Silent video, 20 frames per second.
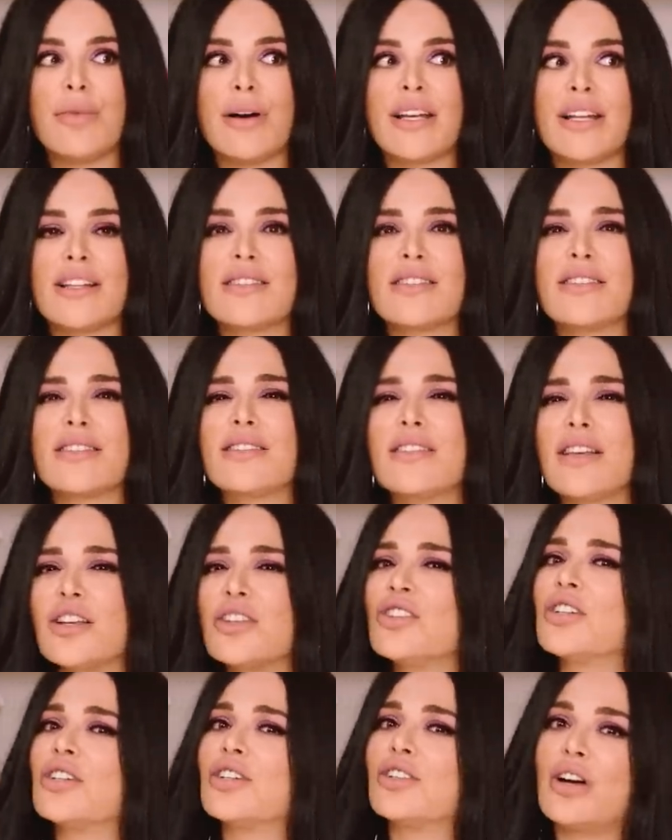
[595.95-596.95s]
but it's
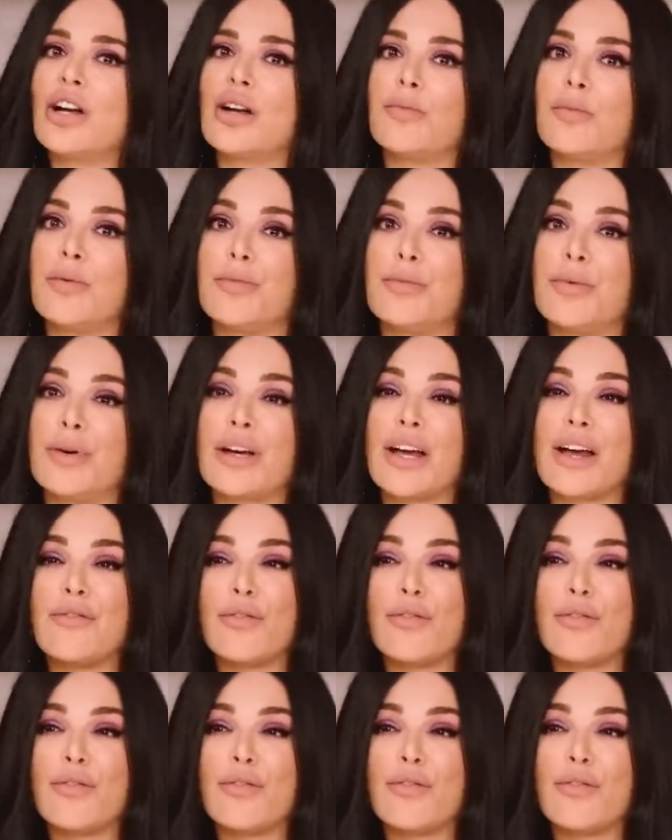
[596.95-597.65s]
such an incredible book.